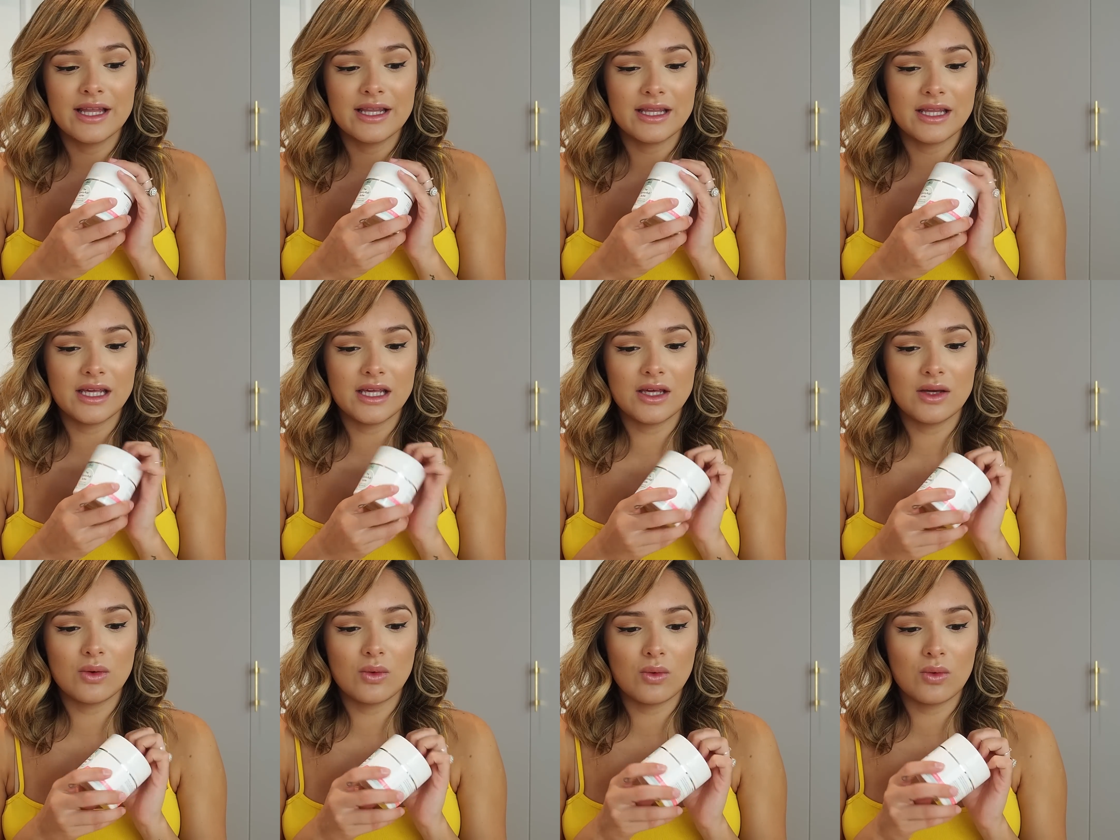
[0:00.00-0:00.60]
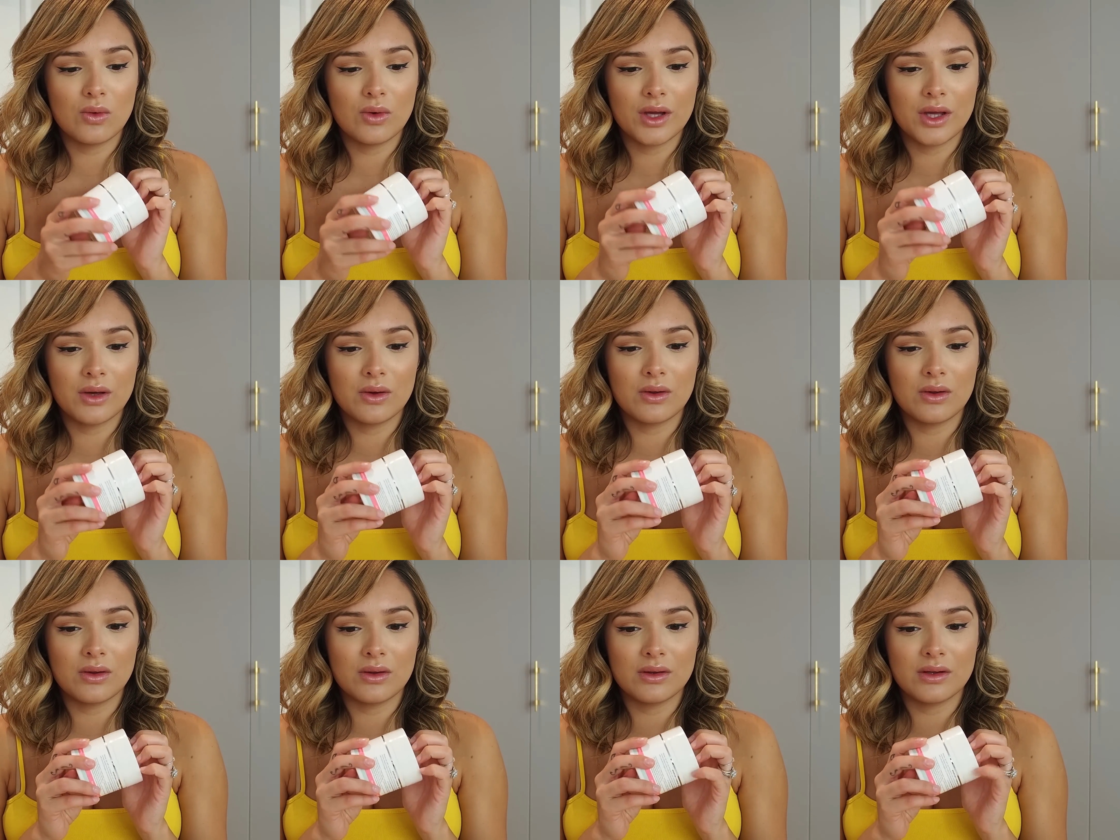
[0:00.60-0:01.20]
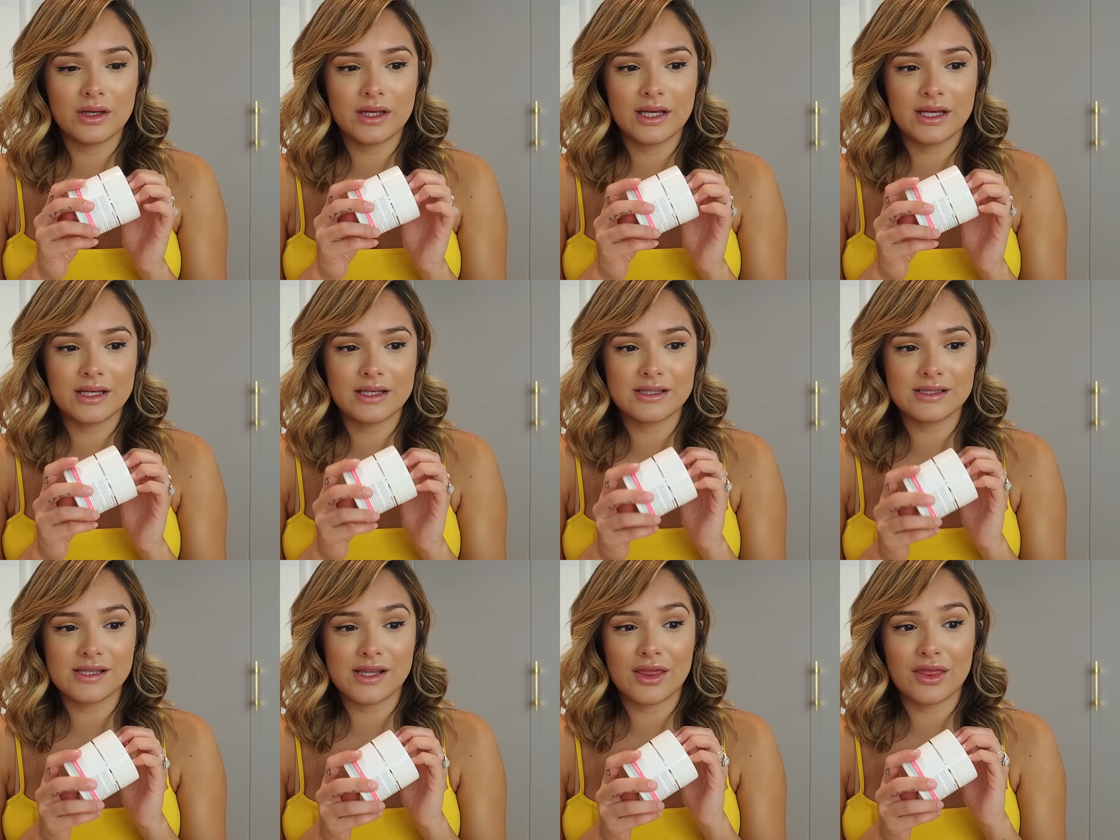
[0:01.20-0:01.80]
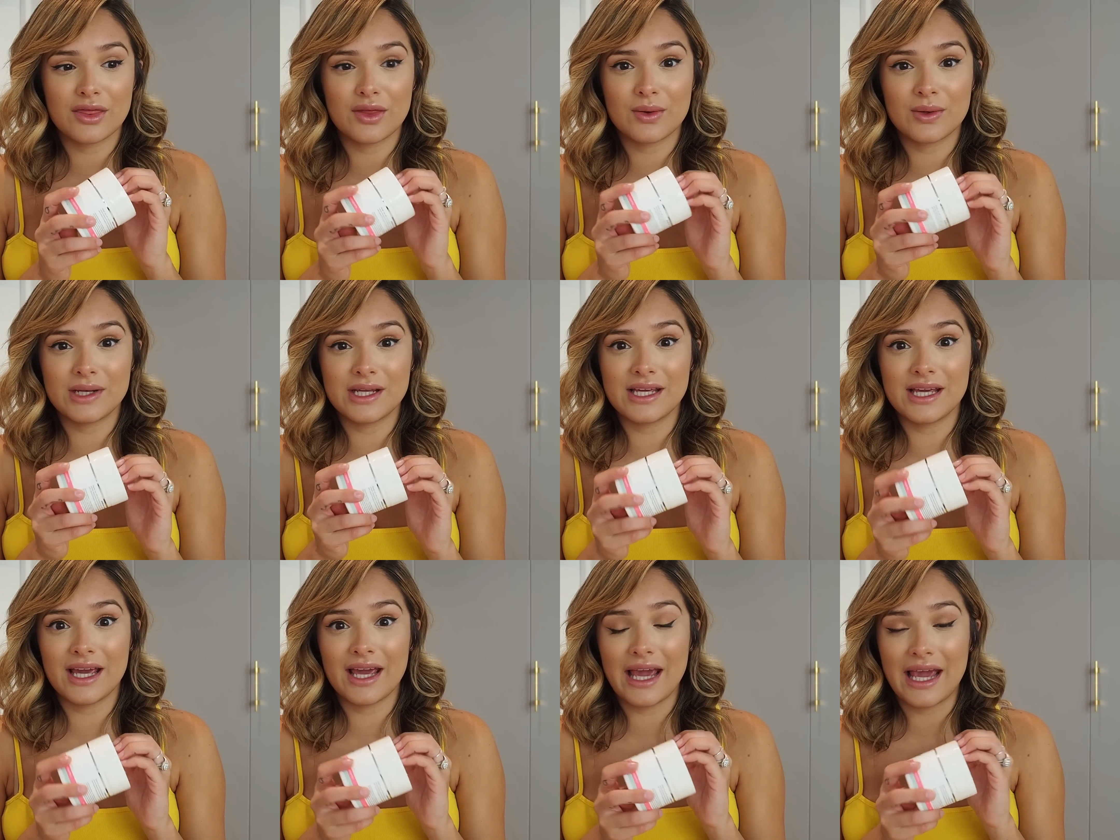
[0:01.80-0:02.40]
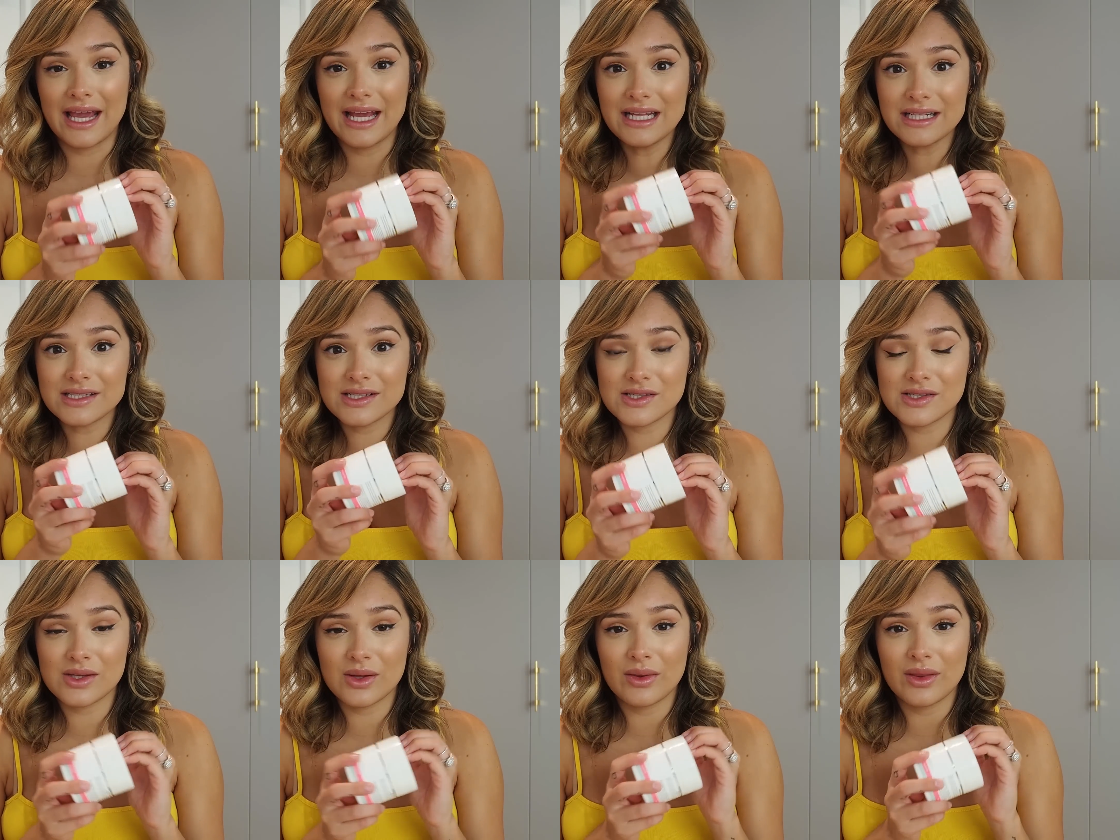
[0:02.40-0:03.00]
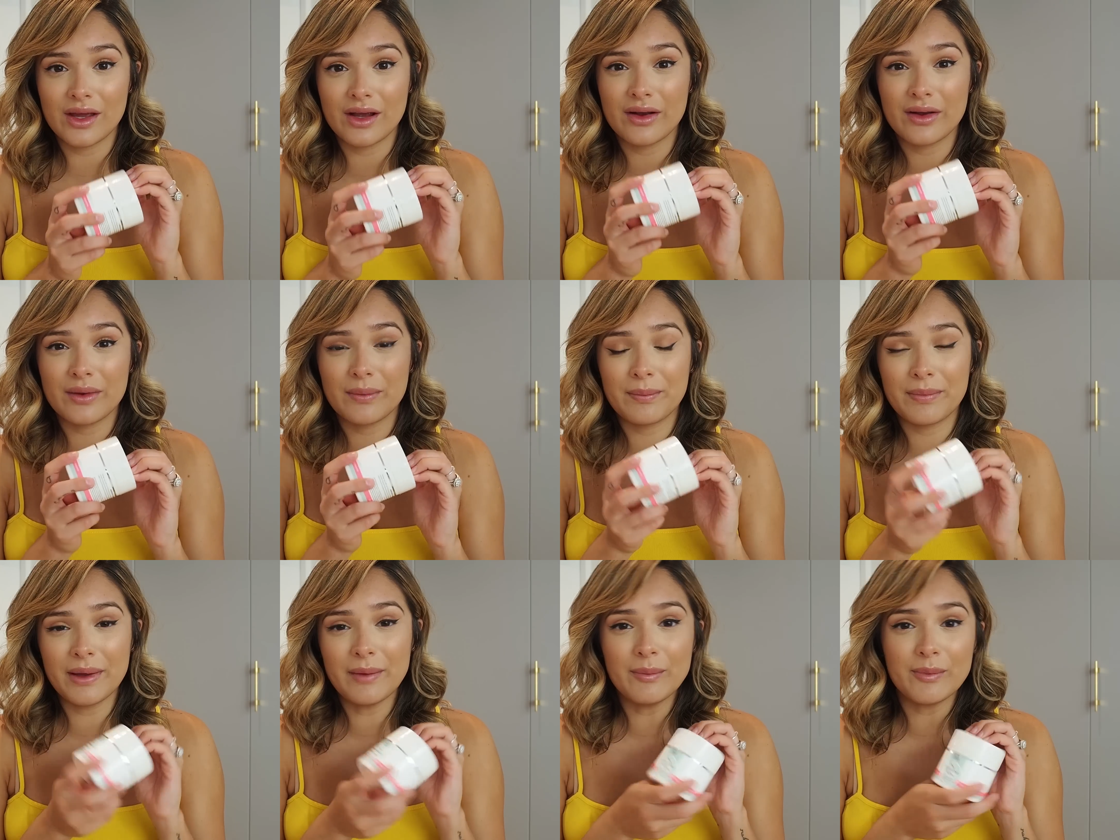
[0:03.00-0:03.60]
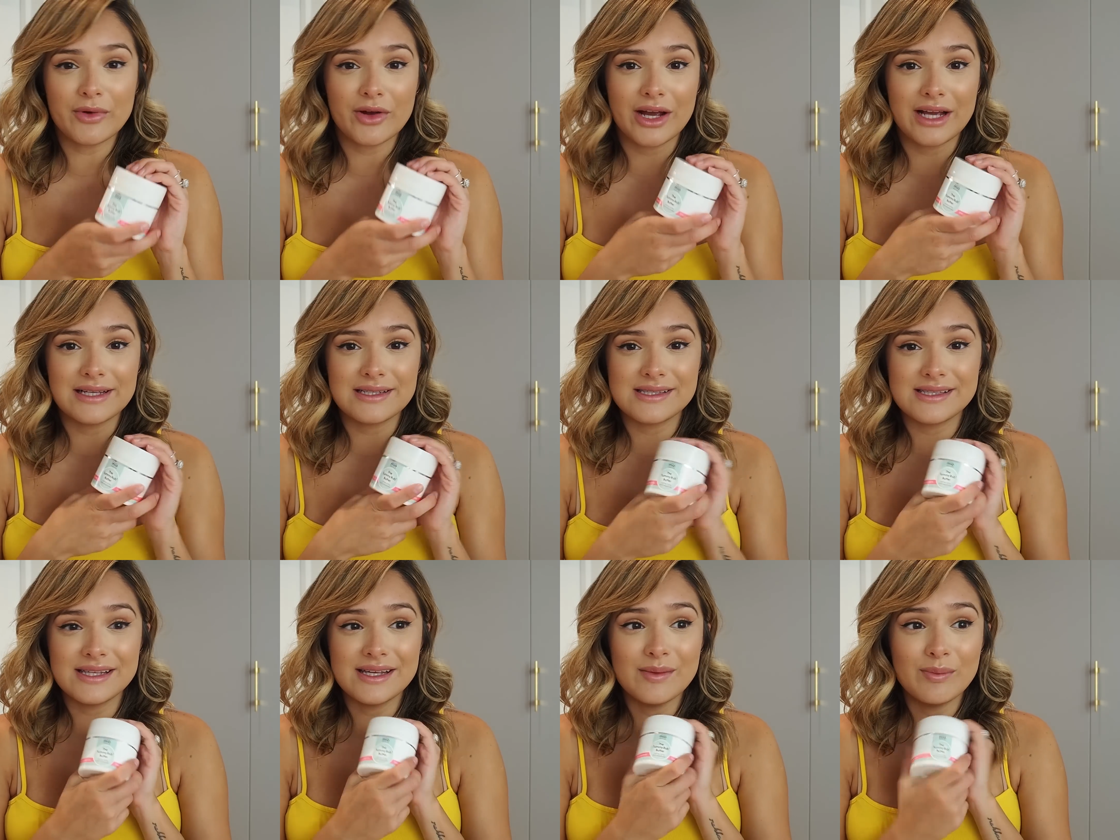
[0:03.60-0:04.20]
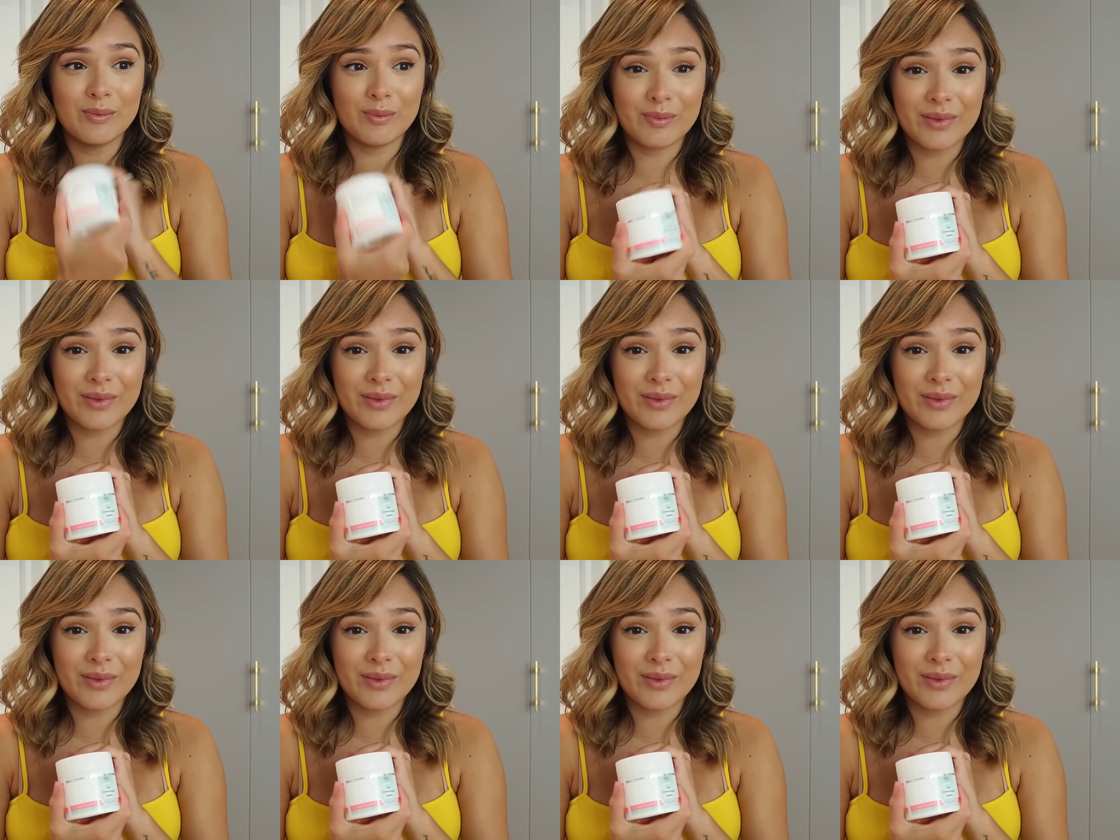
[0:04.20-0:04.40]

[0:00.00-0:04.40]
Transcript: the oil is thirty-eight dollars, so they're a bit pricey,